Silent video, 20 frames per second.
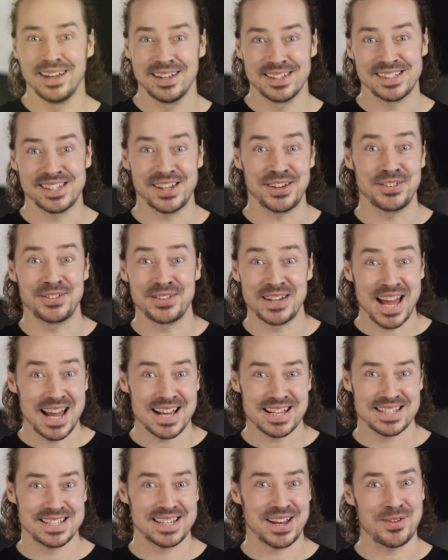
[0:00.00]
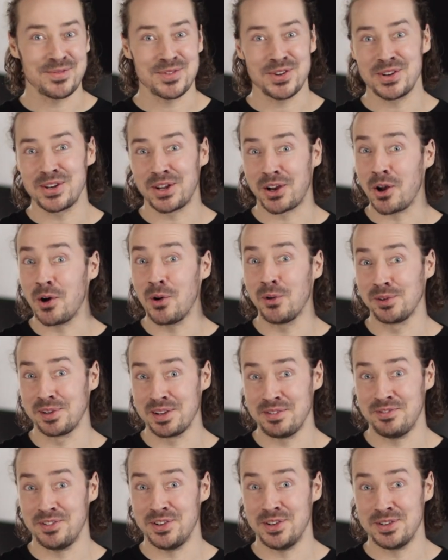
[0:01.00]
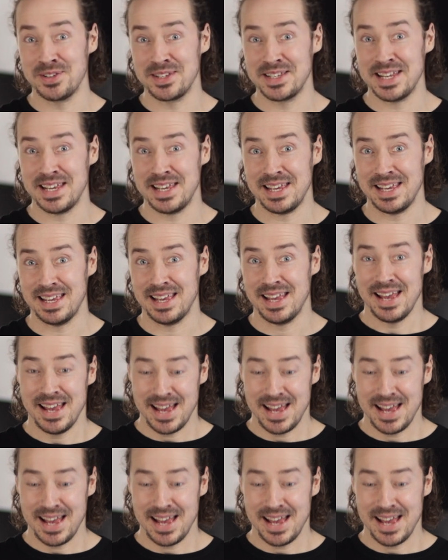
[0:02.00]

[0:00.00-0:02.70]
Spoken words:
So next I'm doing a cold infused tea,